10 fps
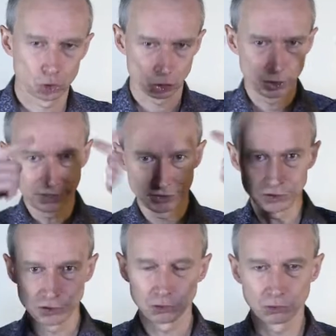treats the
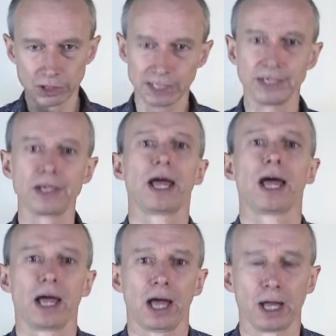screen
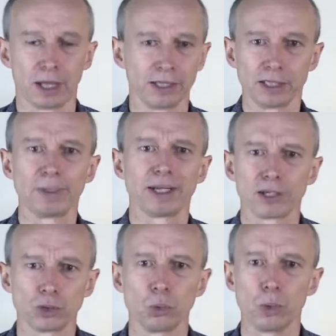a little bit
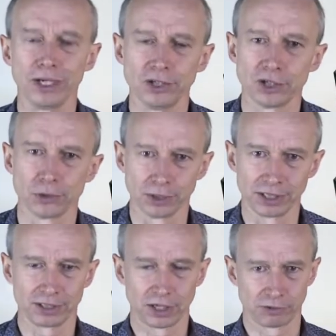like a window.
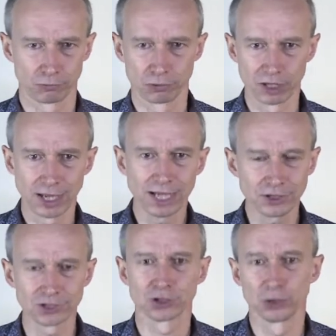It
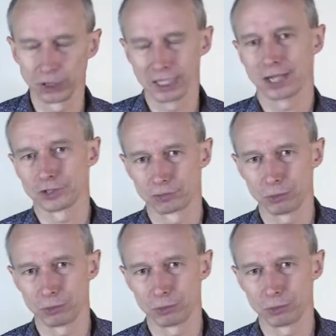relates to looking out of a